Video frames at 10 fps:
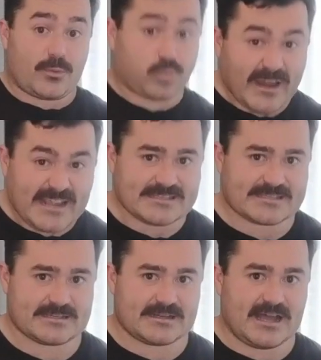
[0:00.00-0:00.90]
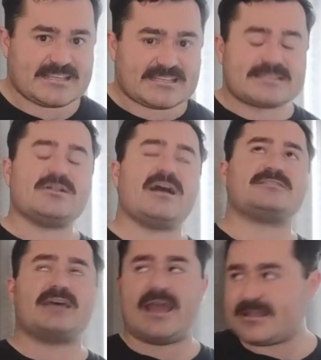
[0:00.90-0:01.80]
the reason I still have
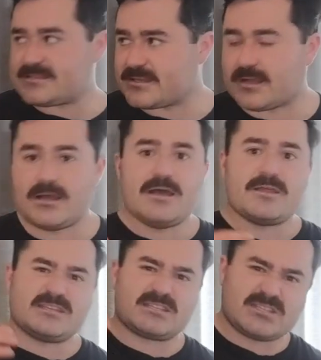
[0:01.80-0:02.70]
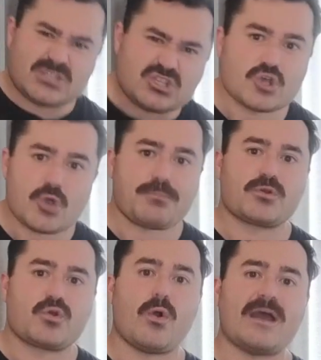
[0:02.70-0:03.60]
to answer this
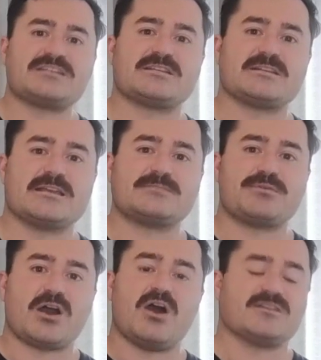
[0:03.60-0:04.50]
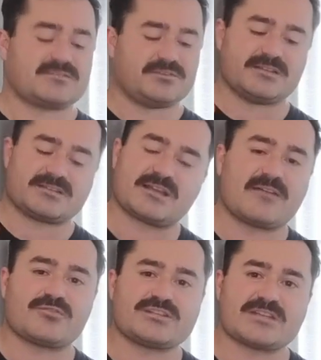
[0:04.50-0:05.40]
stupid question is because of the
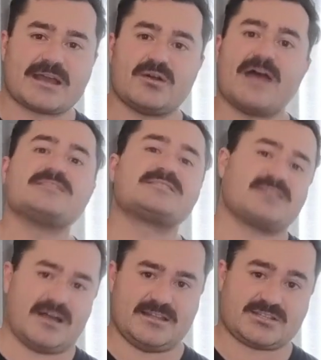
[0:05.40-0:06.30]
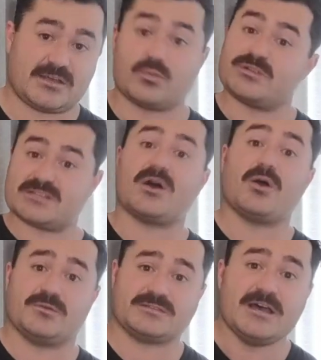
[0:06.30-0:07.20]
Discovery Channel and the Science Channel, which is
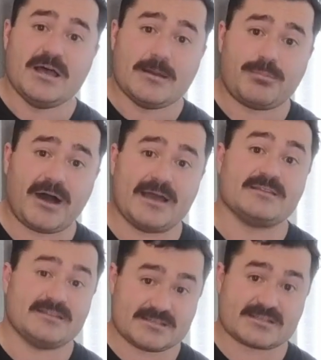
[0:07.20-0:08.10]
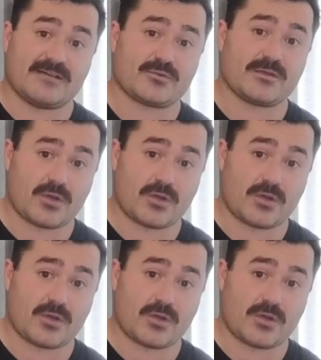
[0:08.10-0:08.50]
owned by the Discovery